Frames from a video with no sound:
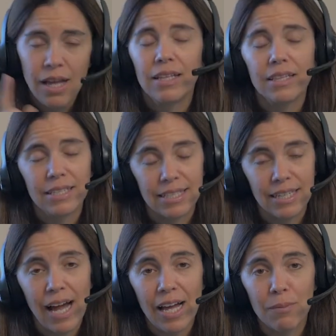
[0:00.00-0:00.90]
listen,
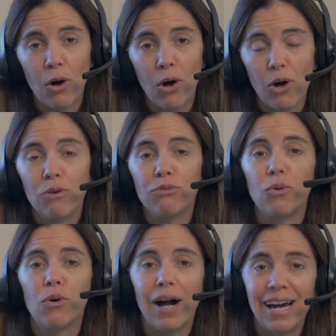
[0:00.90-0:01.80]
I am all
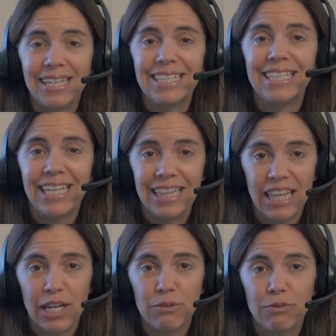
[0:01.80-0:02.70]
for honesty in
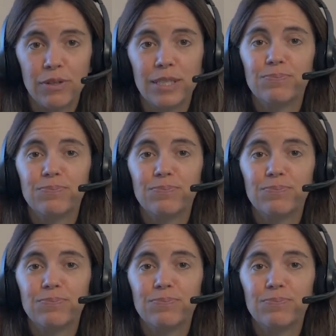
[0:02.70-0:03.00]
life.